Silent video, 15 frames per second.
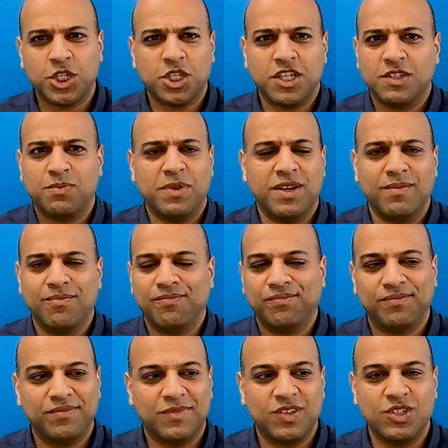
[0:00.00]
She's been
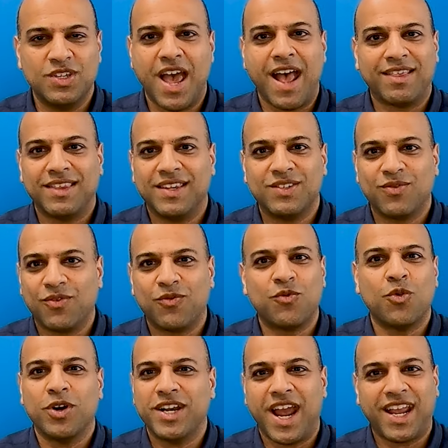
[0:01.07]
at this for
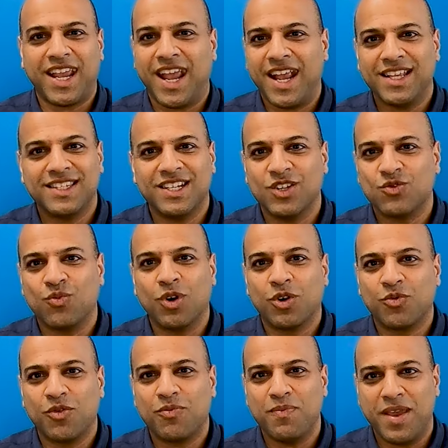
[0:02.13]
four decades and has
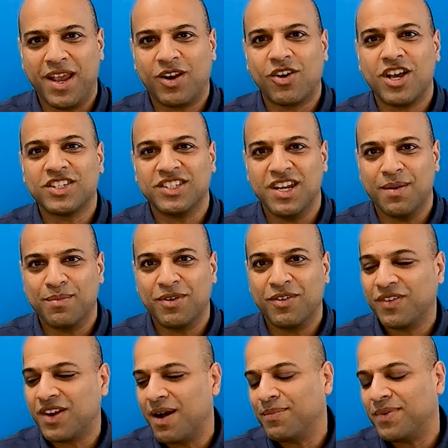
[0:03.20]
worked with me across a number
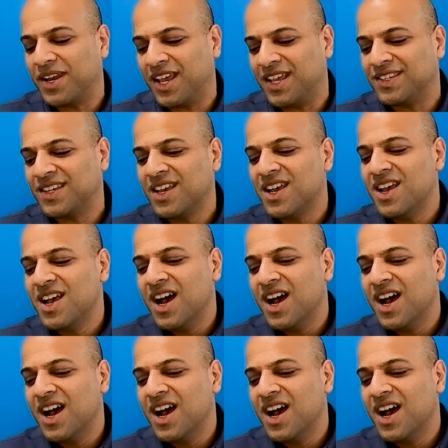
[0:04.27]
of companies.